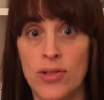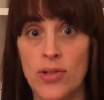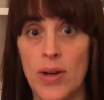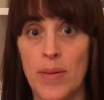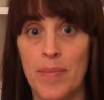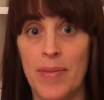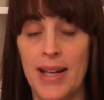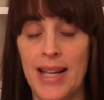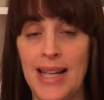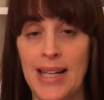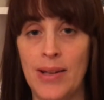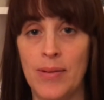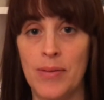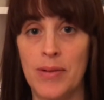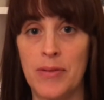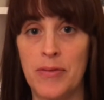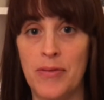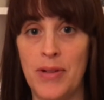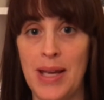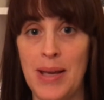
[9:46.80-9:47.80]
at trampolining
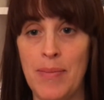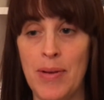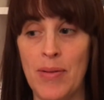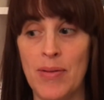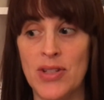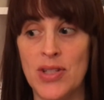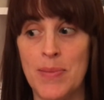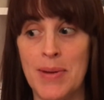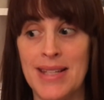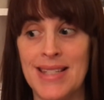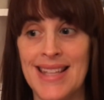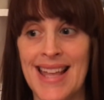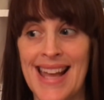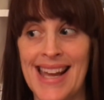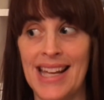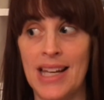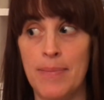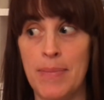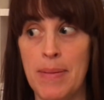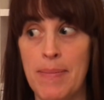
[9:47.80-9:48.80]
with Phoebe, which means
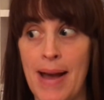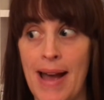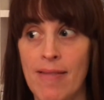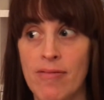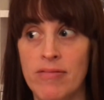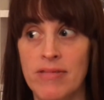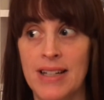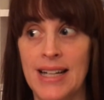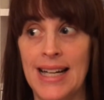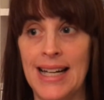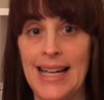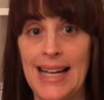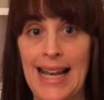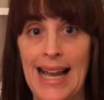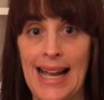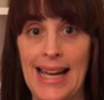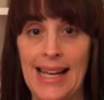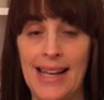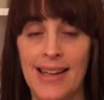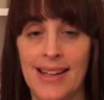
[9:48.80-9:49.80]
they're going to be back really
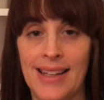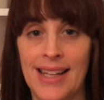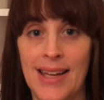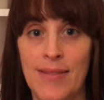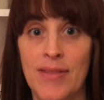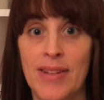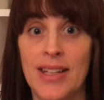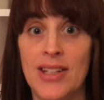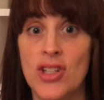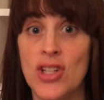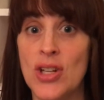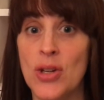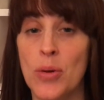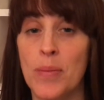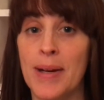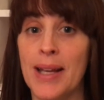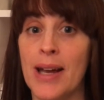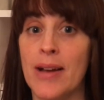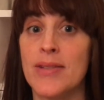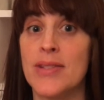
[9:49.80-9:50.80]
late. And given that she
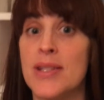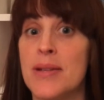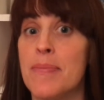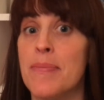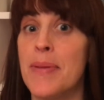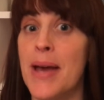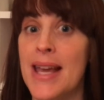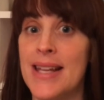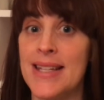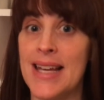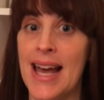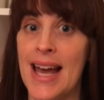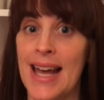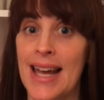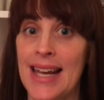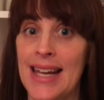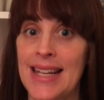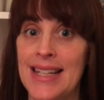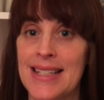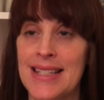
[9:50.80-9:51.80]
normally goes to bed at
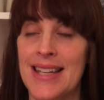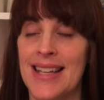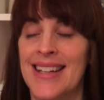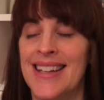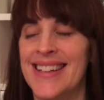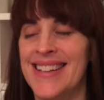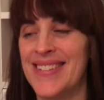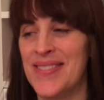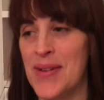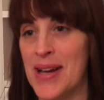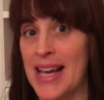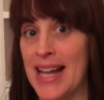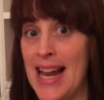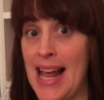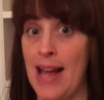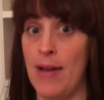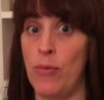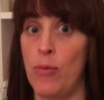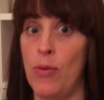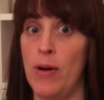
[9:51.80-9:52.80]
8, we're going
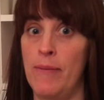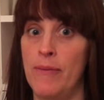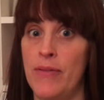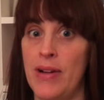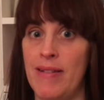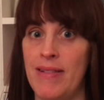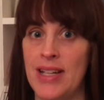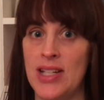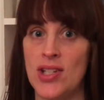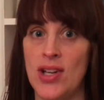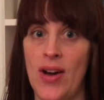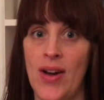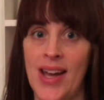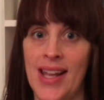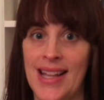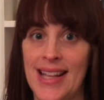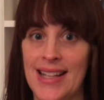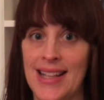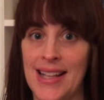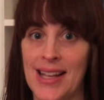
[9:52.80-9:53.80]
to have one very
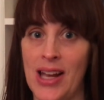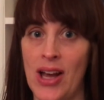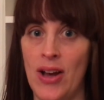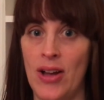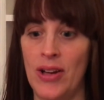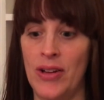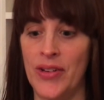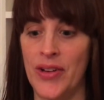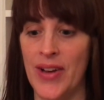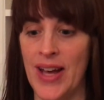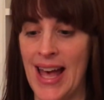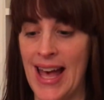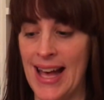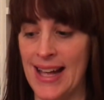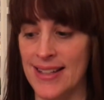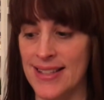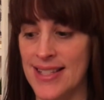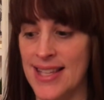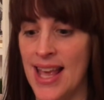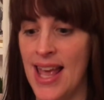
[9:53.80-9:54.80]
tired little girl on our
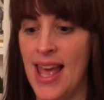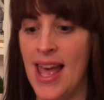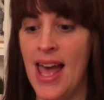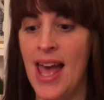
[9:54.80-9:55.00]
hands.